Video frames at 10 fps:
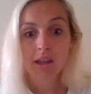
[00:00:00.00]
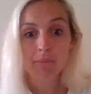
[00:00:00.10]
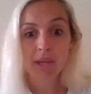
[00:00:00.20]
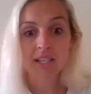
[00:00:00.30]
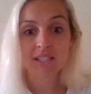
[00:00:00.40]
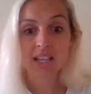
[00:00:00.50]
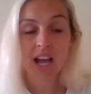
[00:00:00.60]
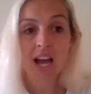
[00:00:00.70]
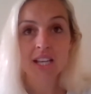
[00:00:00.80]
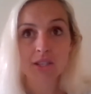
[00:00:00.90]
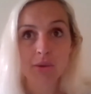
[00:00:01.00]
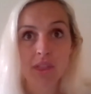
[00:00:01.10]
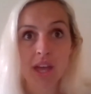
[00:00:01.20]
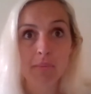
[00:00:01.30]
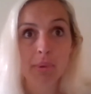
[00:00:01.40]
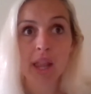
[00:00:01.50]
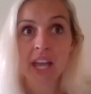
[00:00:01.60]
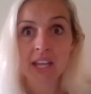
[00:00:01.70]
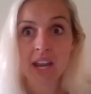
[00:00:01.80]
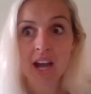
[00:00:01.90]
because the guys who are then
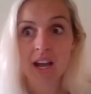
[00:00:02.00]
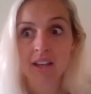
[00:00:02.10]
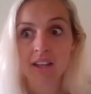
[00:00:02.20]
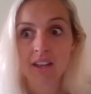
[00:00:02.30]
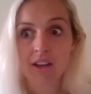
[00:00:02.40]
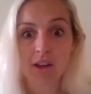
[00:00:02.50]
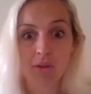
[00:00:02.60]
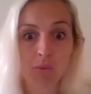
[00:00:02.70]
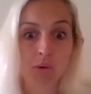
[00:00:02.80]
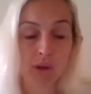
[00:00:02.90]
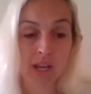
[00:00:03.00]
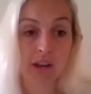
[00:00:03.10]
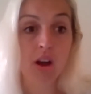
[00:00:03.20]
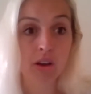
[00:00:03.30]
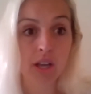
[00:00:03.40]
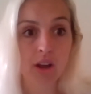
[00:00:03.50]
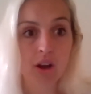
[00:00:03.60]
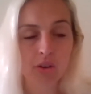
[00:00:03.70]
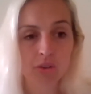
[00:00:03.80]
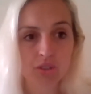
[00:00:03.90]
playing at what in
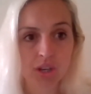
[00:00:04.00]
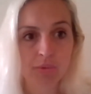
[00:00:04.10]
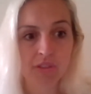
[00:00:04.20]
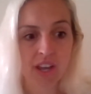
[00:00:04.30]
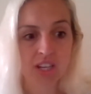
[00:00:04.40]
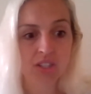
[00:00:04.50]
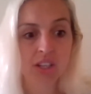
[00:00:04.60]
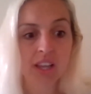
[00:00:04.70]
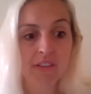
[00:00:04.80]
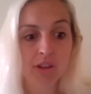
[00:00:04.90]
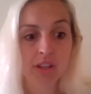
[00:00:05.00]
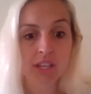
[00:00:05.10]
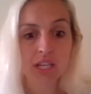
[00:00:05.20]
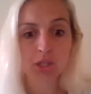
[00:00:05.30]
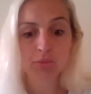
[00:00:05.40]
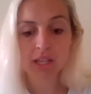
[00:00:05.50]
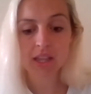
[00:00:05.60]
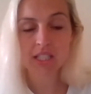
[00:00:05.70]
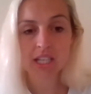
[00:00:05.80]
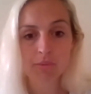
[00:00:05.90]
our country at professional level, and they do make
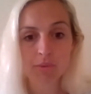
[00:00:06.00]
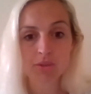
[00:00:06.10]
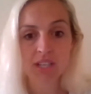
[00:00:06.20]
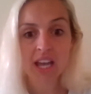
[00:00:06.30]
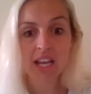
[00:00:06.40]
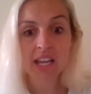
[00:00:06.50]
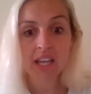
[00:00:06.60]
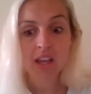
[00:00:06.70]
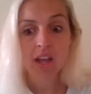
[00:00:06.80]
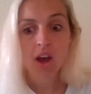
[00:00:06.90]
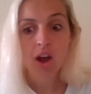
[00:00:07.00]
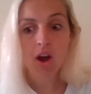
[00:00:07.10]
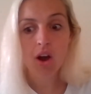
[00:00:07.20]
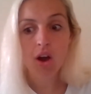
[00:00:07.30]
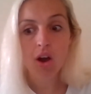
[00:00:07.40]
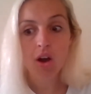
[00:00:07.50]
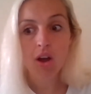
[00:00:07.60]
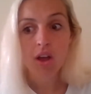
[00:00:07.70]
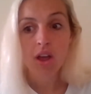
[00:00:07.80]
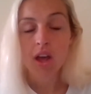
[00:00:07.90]
their debuts early,
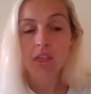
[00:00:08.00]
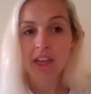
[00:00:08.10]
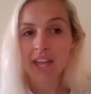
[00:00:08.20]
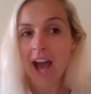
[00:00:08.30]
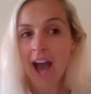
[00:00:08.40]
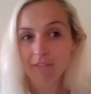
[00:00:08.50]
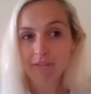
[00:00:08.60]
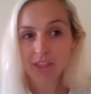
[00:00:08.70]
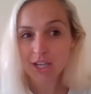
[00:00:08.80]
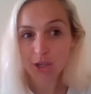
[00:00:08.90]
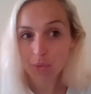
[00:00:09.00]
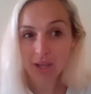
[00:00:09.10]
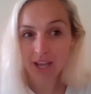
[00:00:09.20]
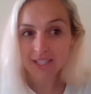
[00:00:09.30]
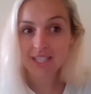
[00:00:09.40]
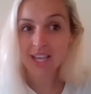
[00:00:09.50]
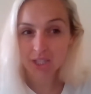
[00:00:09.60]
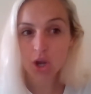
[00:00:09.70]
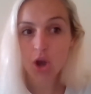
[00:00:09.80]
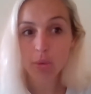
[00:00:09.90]
they don't get to that
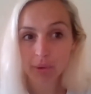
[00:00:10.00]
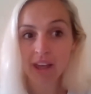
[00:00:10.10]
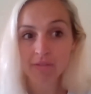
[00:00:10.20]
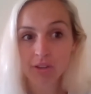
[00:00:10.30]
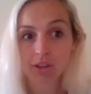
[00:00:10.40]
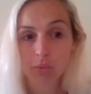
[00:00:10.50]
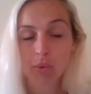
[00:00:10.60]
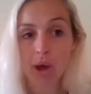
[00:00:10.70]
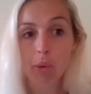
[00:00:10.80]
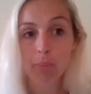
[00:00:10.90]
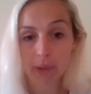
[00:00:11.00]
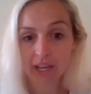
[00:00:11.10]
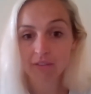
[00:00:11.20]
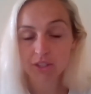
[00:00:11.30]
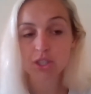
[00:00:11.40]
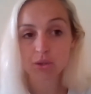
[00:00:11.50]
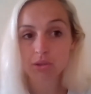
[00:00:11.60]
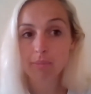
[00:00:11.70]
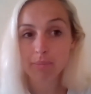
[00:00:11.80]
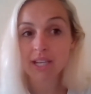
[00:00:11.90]
top level without being able to do
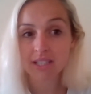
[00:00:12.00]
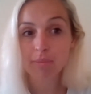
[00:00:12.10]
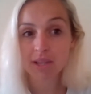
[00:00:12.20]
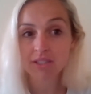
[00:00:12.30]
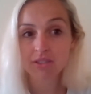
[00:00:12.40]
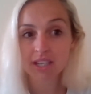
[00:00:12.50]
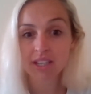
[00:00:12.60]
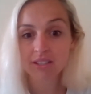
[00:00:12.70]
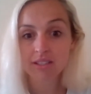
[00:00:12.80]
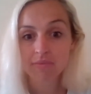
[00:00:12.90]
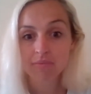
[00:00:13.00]
them basic mental skills.